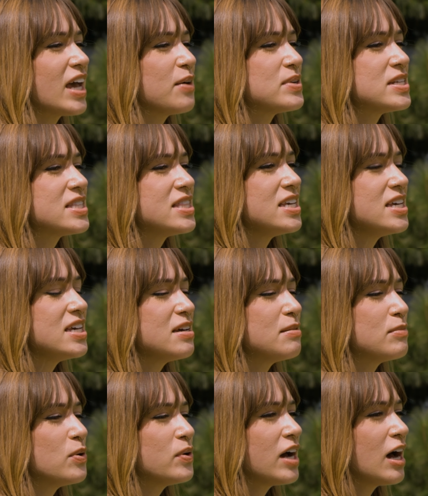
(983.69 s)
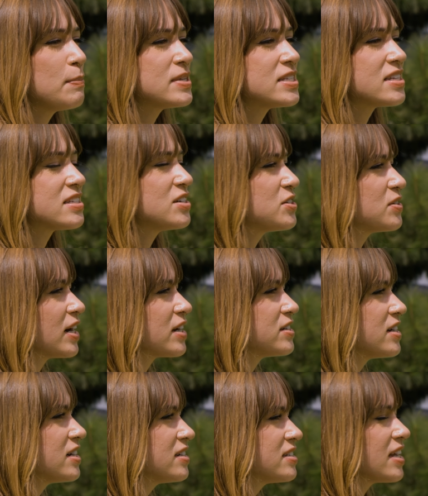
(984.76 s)
I was the mocap assistant
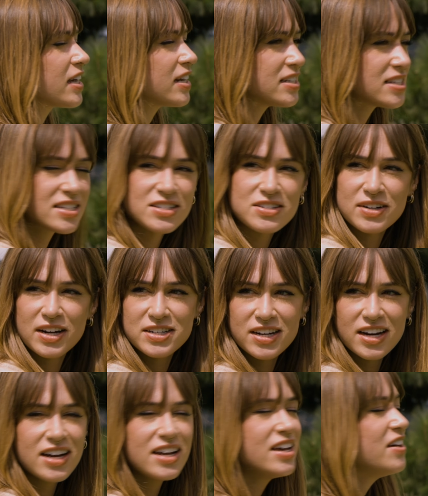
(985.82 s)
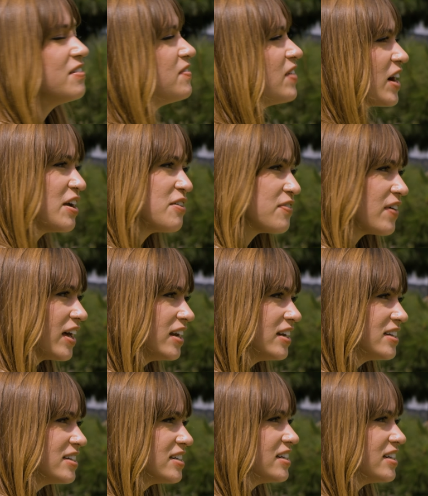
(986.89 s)
director, second assistant director. Very fun.